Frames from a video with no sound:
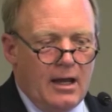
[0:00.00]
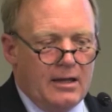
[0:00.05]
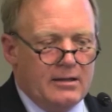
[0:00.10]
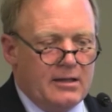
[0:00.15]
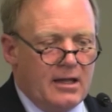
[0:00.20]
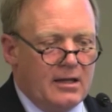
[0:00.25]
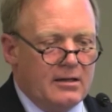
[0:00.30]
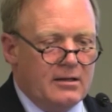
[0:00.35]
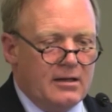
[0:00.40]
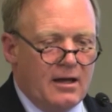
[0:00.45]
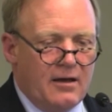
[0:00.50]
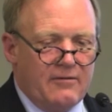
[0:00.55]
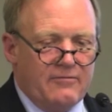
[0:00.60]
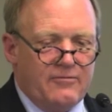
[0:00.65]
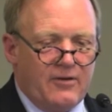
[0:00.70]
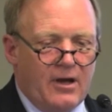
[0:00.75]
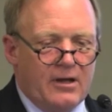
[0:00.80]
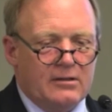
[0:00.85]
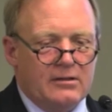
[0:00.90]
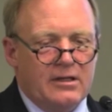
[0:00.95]
And then
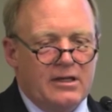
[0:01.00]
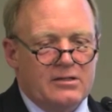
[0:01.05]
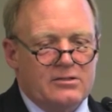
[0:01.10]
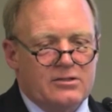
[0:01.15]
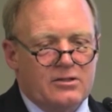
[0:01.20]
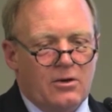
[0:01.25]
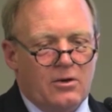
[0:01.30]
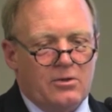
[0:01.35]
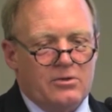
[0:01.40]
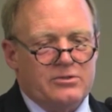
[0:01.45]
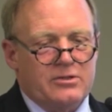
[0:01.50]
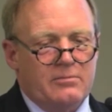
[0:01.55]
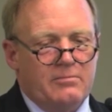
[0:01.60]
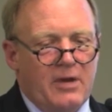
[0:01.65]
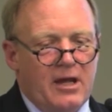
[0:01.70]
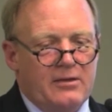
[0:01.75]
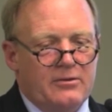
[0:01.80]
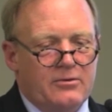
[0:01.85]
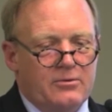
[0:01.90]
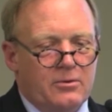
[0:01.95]
finally, its goals are
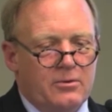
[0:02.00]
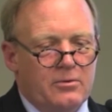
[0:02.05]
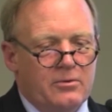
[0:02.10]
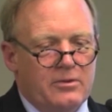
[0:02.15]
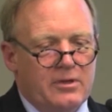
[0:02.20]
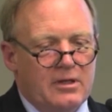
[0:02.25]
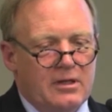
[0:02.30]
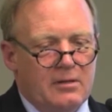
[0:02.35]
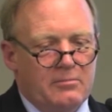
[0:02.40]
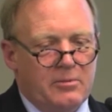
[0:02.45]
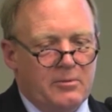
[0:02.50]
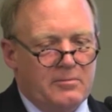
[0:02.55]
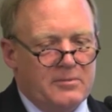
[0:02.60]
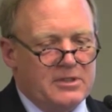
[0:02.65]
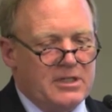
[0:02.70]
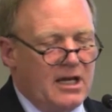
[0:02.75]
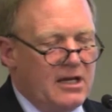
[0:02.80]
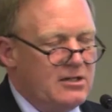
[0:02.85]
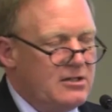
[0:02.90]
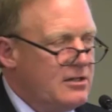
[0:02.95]
met through the
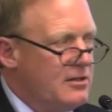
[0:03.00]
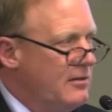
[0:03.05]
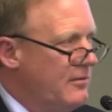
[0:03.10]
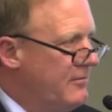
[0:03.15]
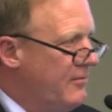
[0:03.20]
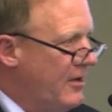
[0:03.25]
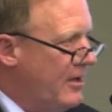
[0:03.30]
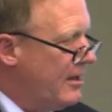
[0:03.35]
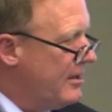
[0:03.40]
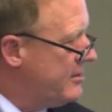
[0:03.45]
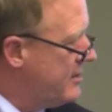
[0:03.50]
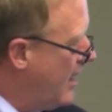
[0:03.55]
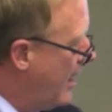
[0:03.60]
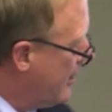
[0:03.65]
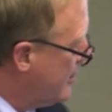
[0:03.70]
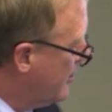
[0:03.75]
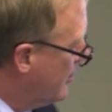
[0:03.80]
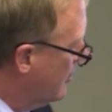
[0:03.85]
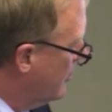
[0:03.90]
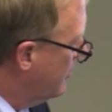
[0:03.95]
implementation of a
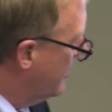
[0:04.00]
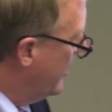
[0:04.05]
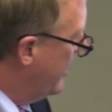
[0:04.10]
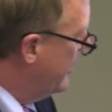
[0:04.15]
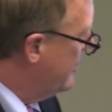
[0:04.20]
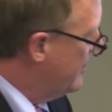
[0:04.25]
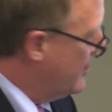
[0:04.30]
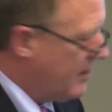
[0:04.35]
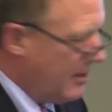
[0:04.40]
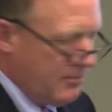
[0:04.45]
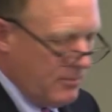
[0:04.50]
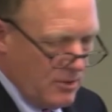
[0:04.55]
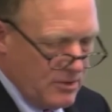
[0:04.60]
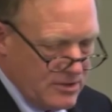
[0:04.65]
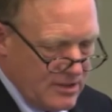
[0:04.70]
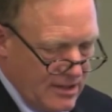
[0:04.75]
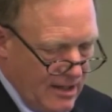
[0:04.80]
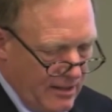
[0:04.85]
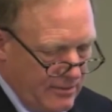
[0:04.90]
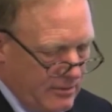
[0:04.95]
tactical plan they
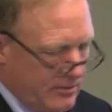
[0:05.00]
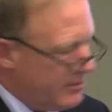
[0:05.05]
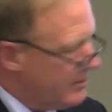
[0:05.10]
put together.